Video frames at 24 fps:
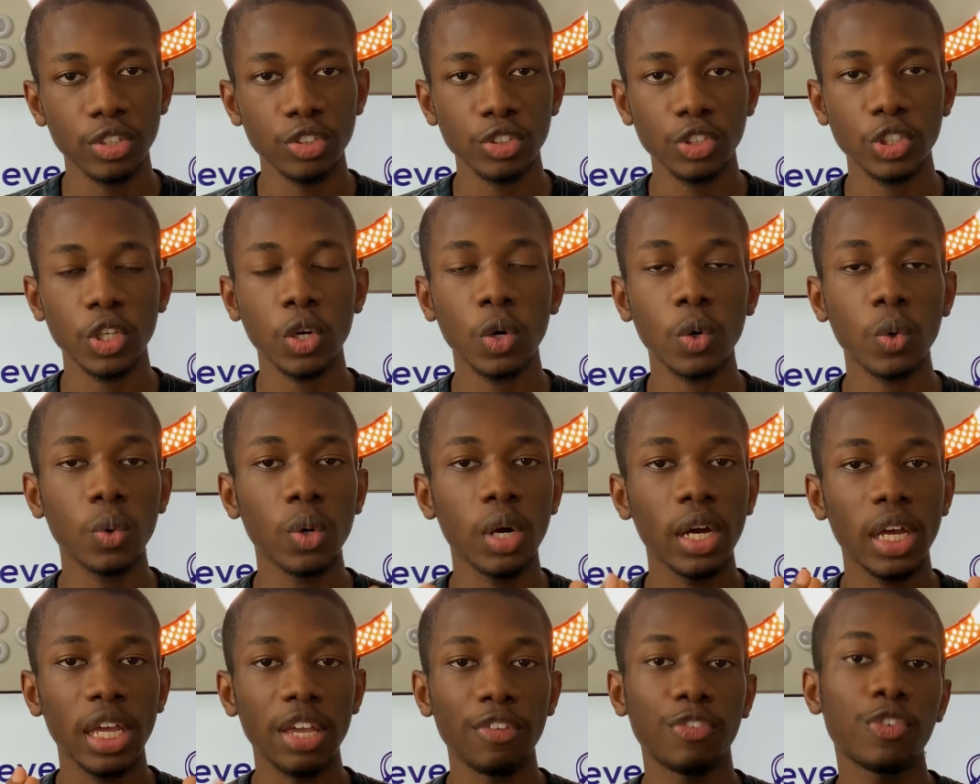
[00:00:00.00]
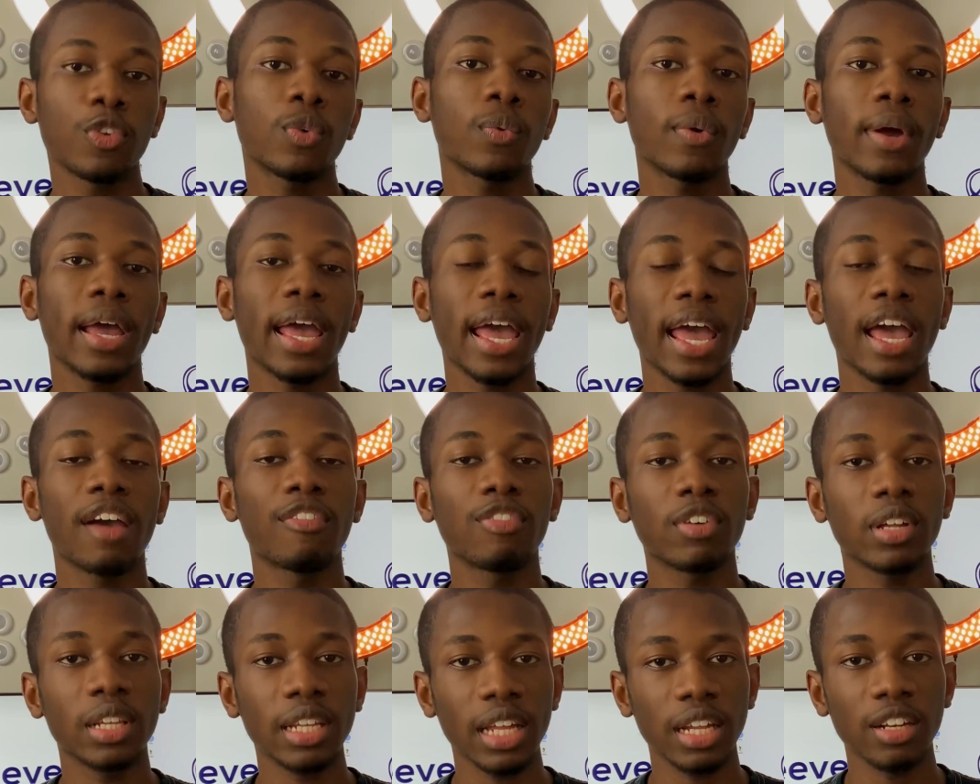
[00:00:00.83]
So if you don't
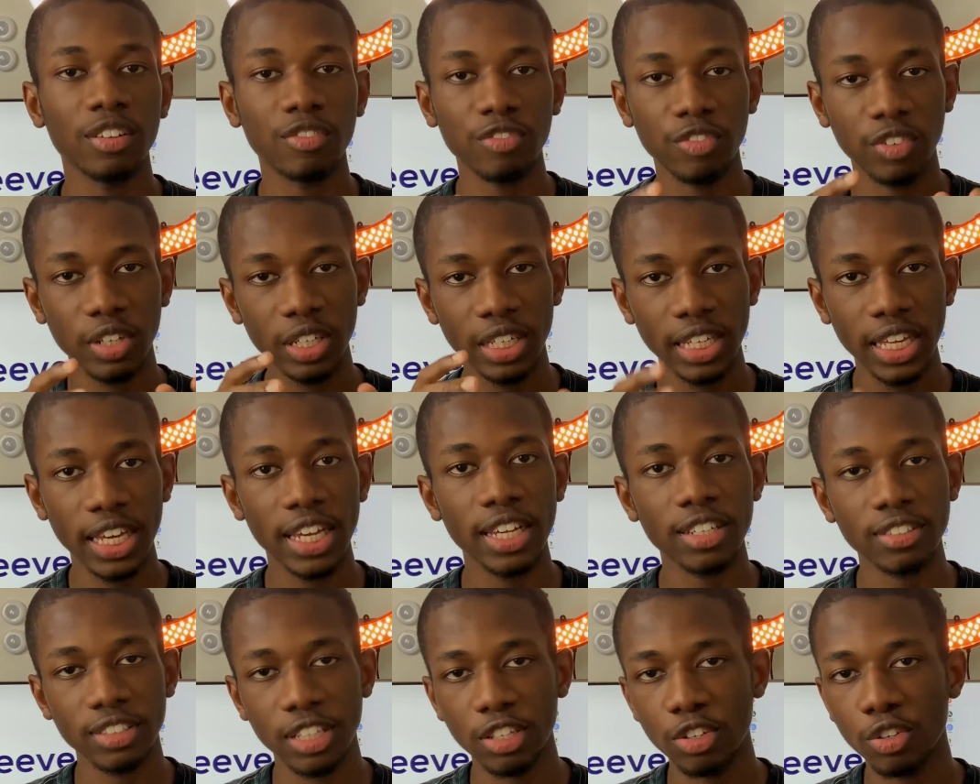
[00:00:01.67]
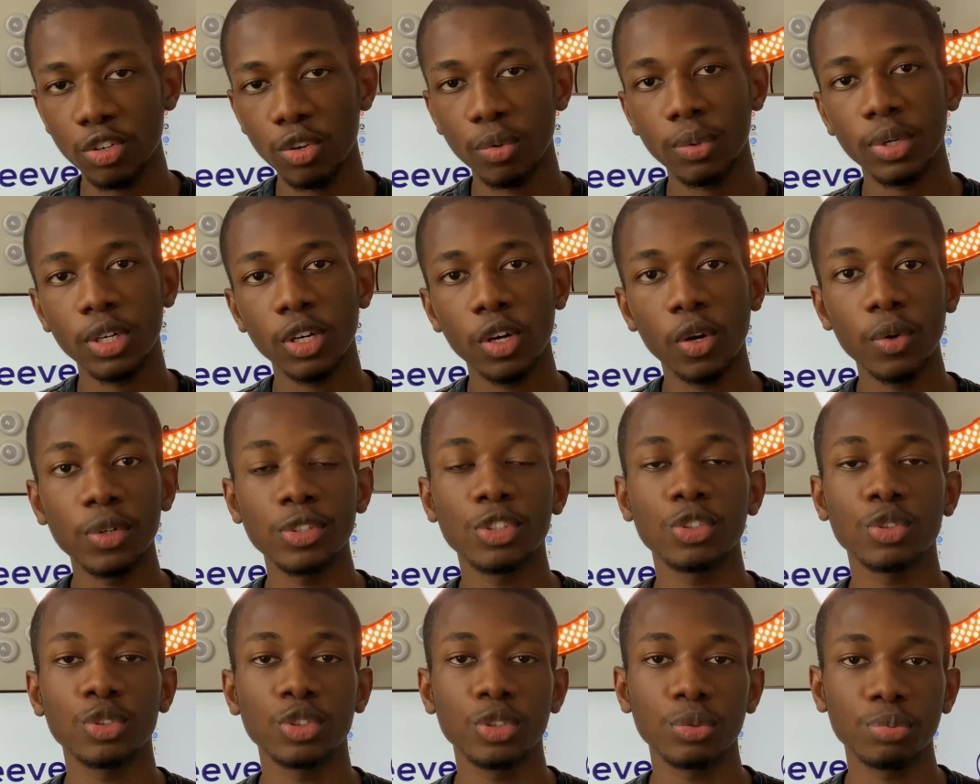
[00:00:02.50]
have a lot of gigs and you don't wanna go
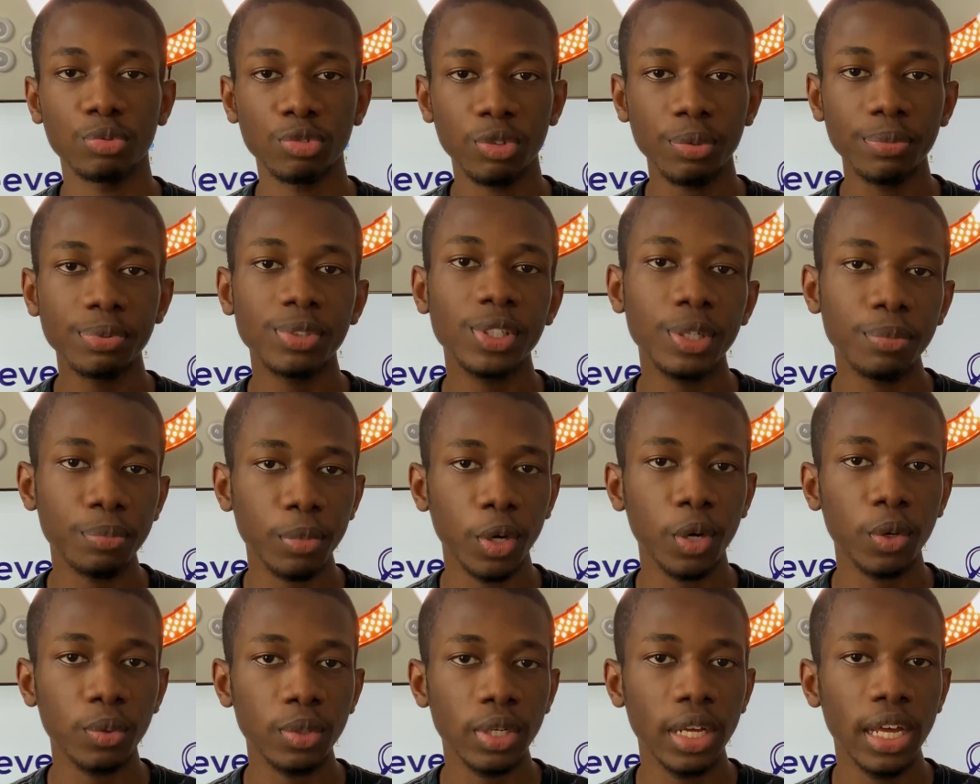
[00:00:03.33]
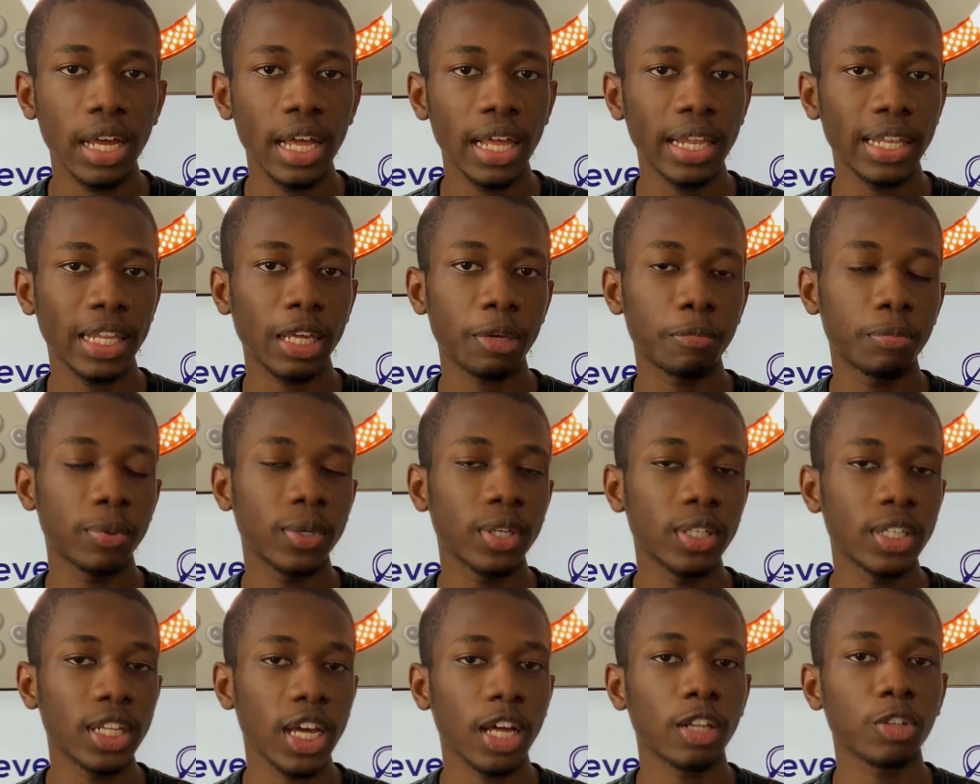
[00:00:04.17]
into a subscription mode, like pay
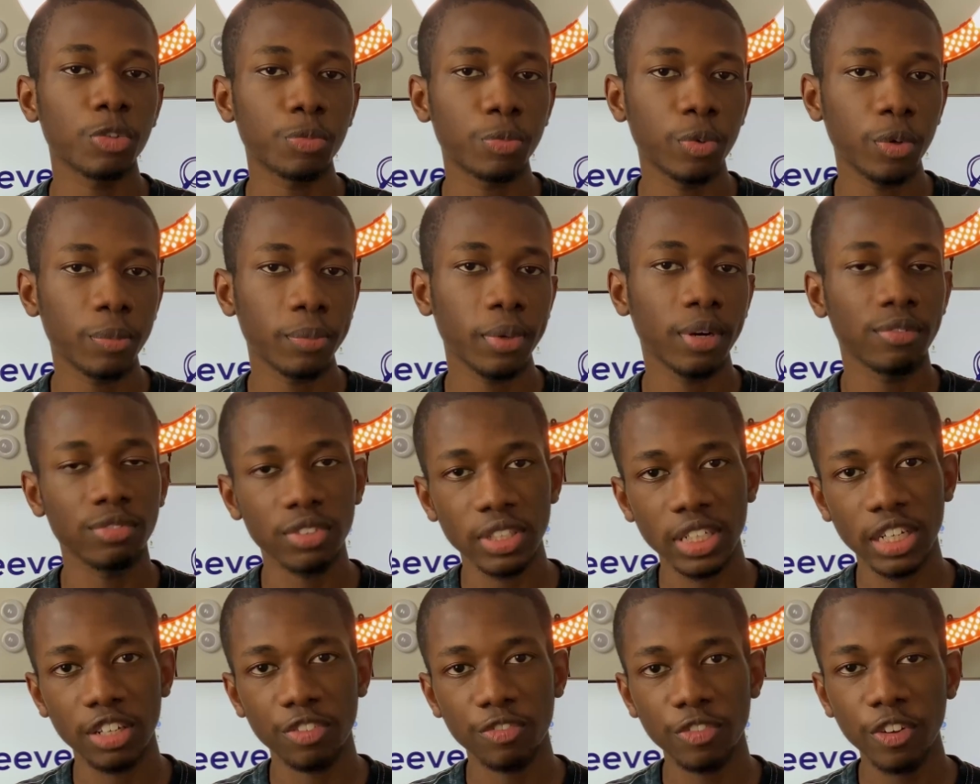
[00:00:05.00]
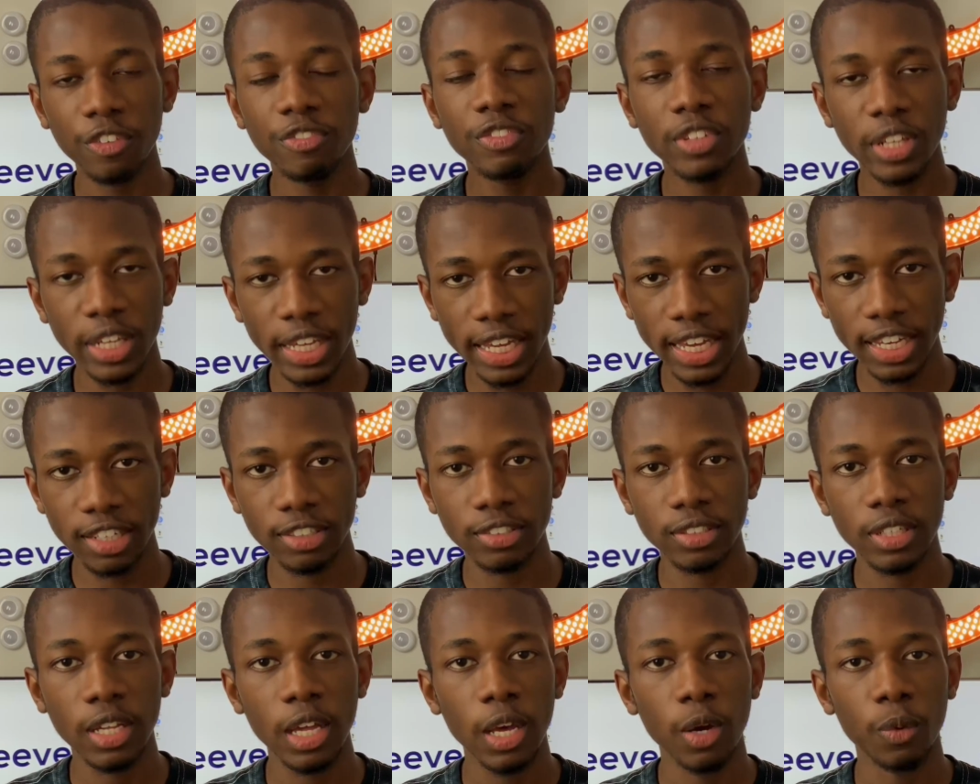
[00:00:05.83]
$1 per month to get 50
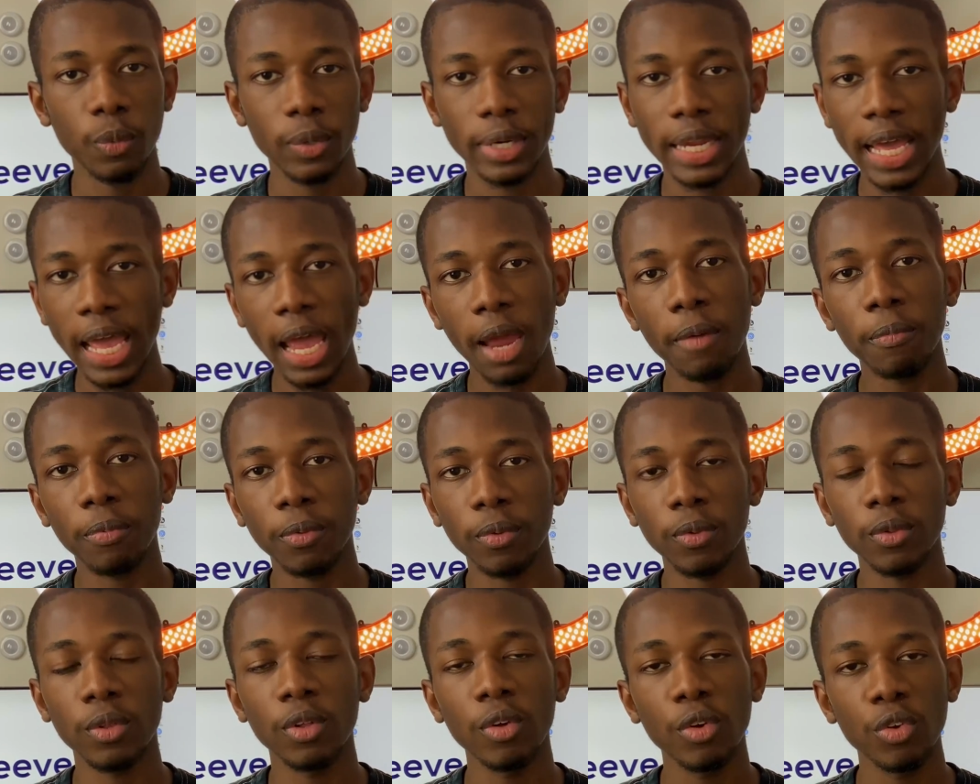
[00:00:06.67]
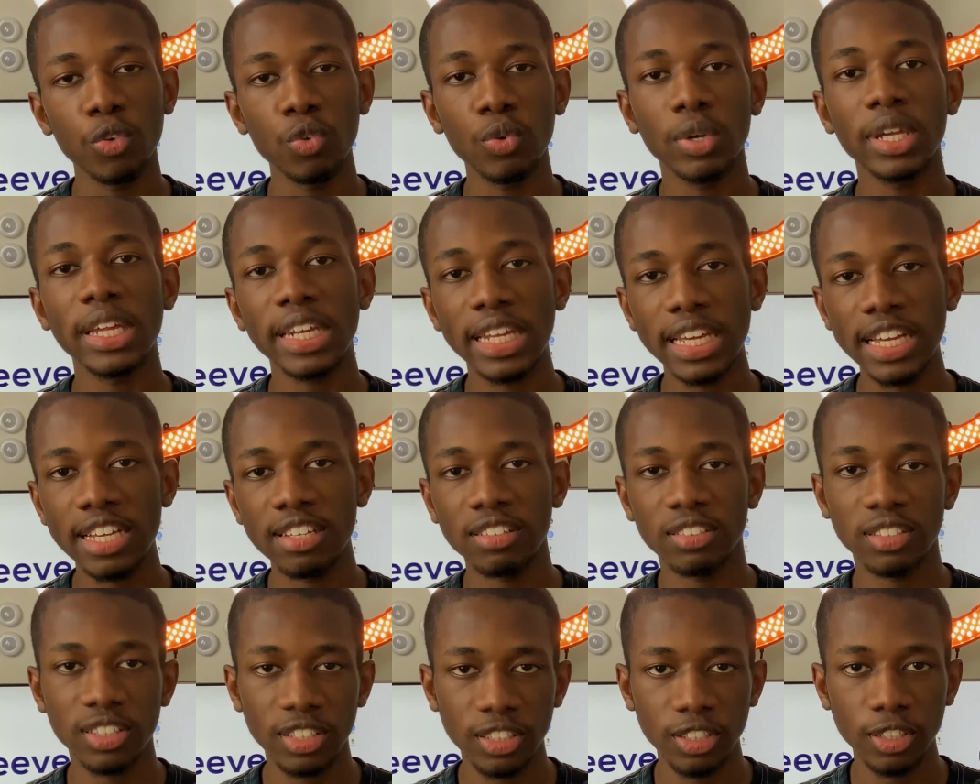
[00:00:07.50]
gigs with Apple, you can
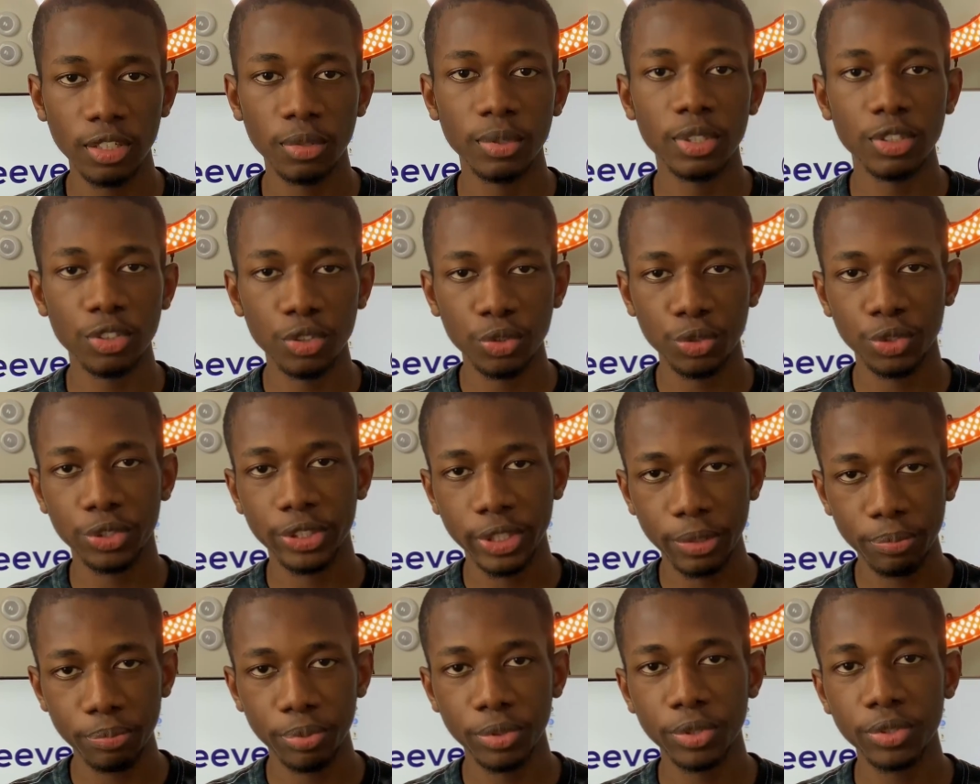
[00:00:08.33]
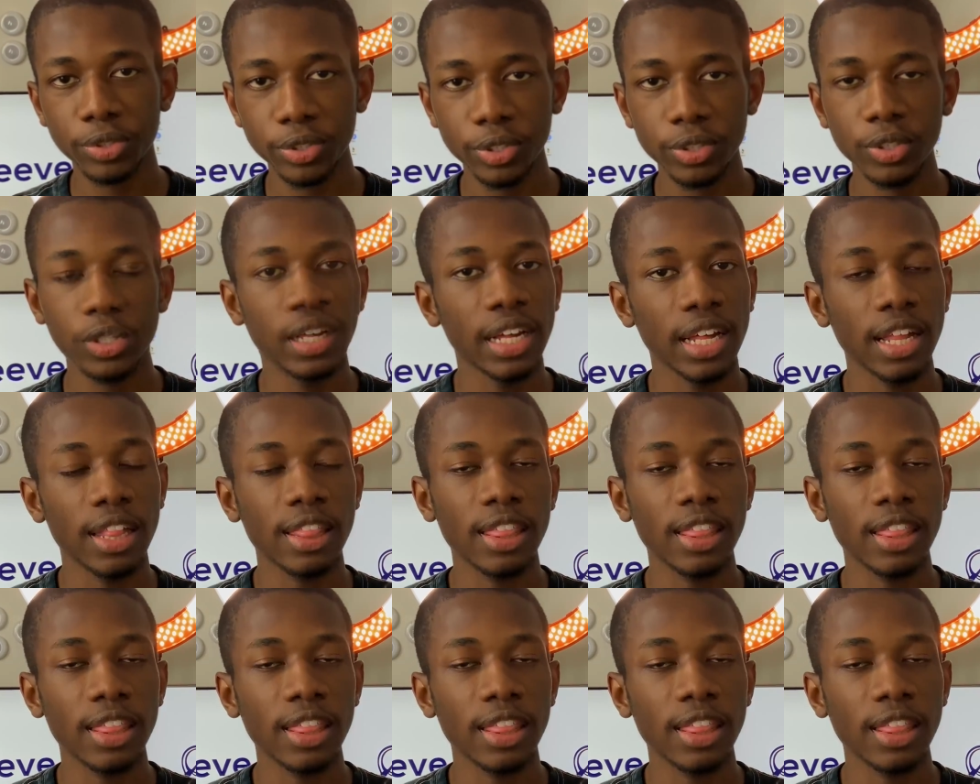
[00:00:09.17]
easily do this on your computer.